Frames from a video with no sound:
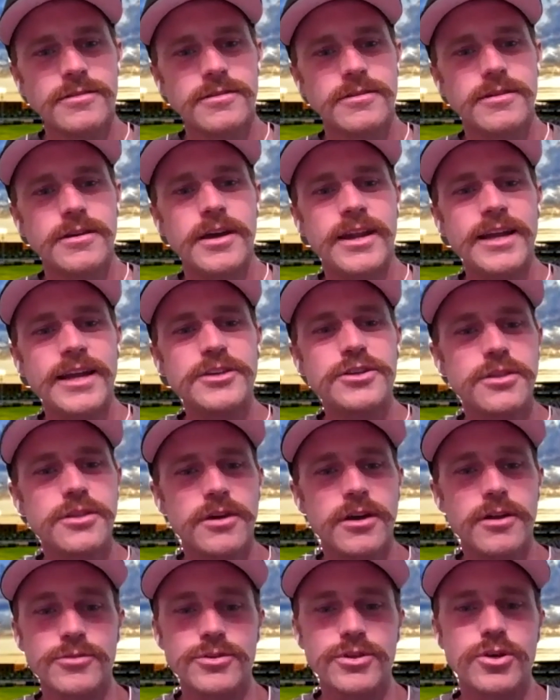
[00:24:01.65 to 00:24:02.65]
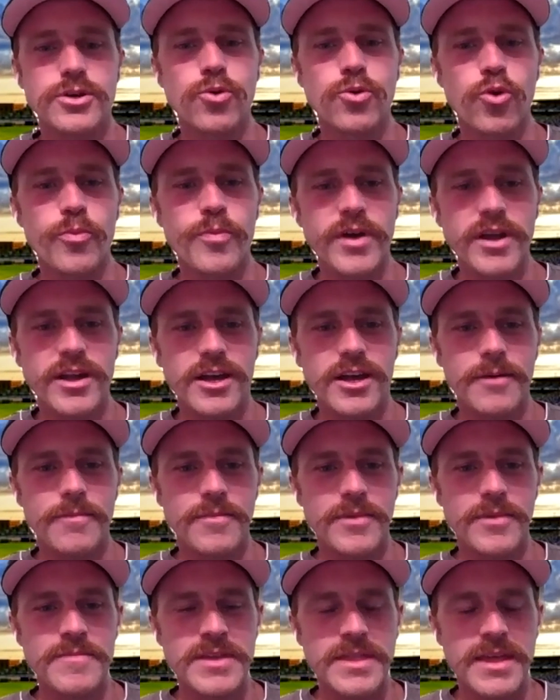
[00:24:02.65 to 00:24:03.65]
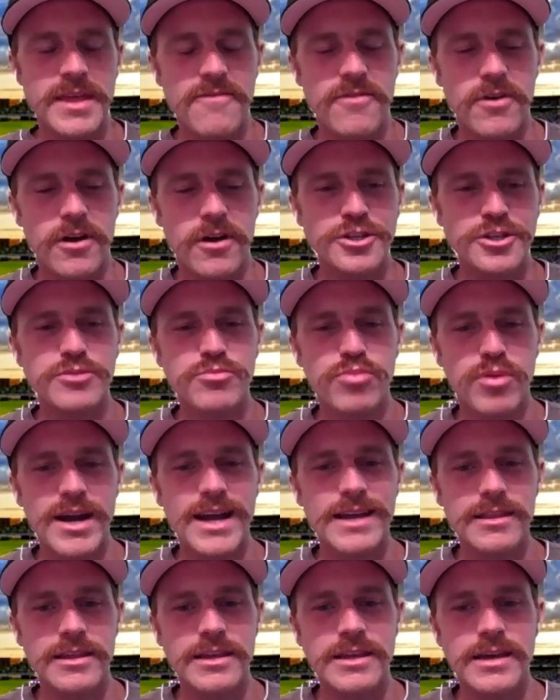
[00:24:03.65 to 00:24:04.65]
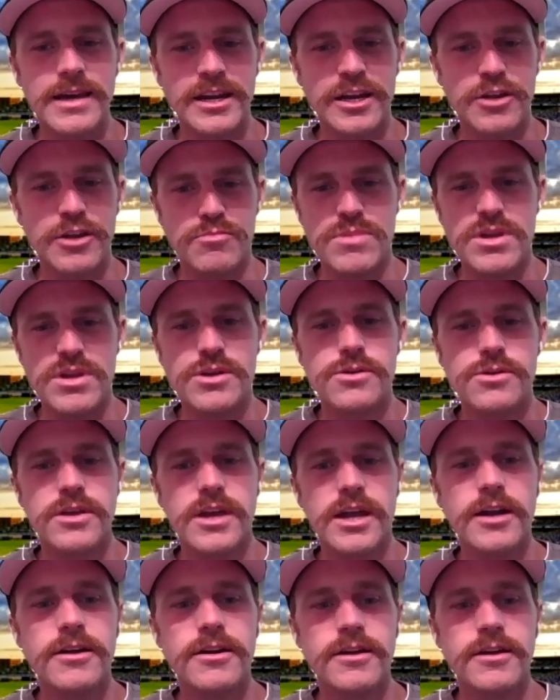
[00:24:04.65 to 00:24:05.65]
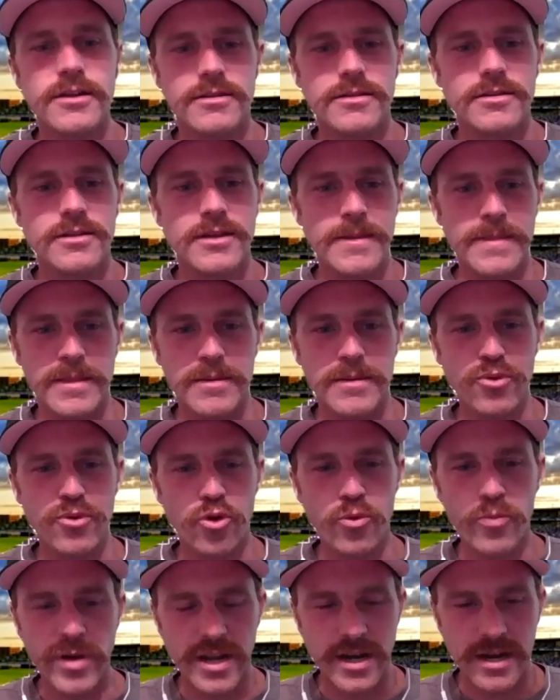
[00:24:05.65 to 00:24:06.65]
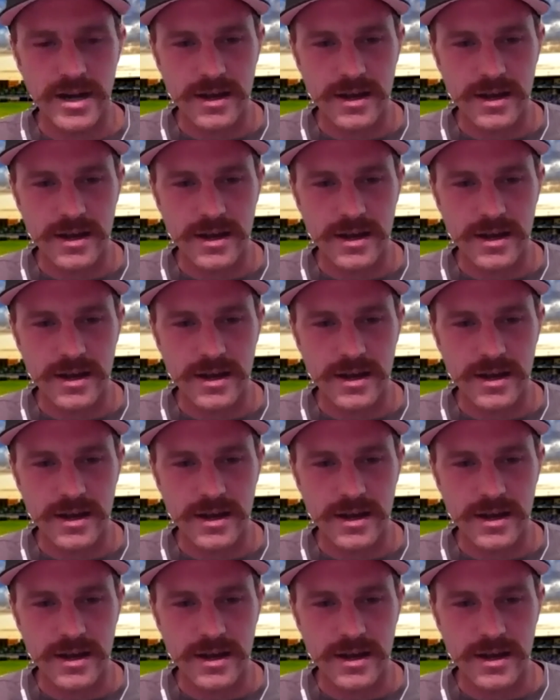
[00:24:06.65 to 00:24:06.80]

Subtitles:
And I actually thought it was a cool pickup. I mean, they have Archie Bradley and Amir Garrett in the bullpen now.